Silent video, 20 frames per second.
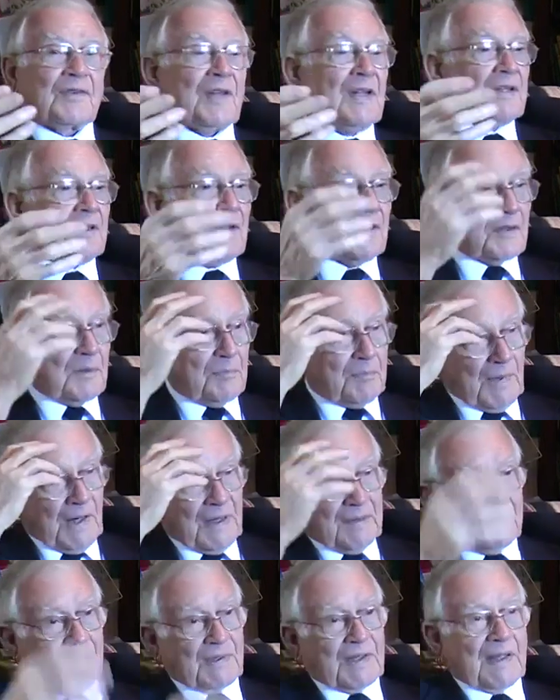thing that your
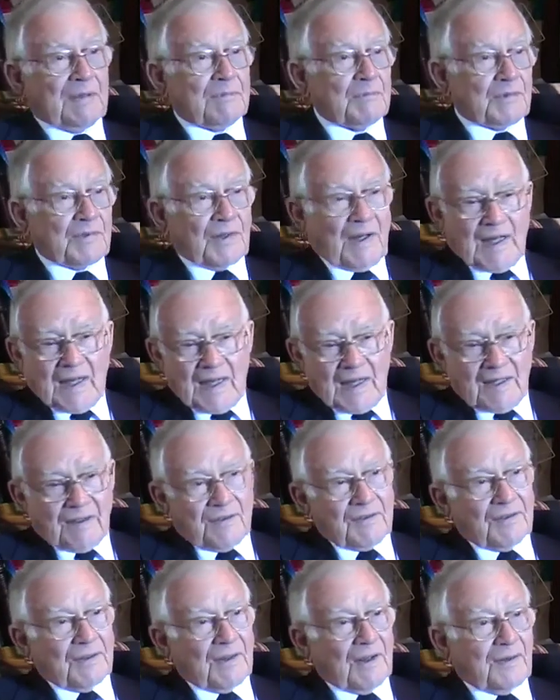brain becomes your
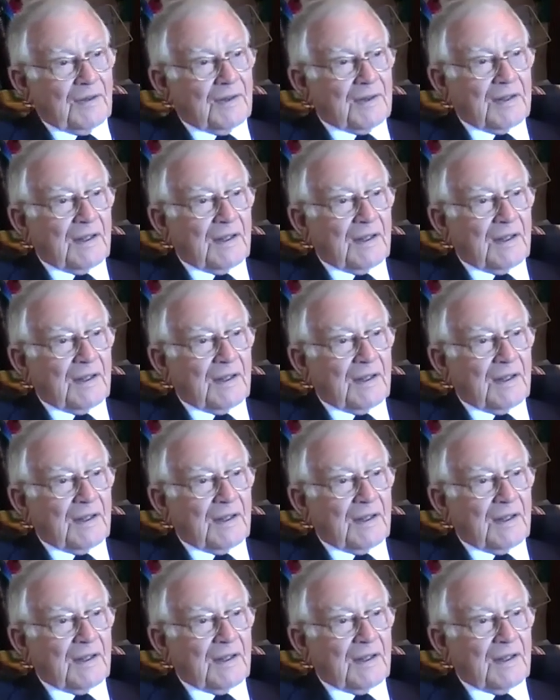hand, you know.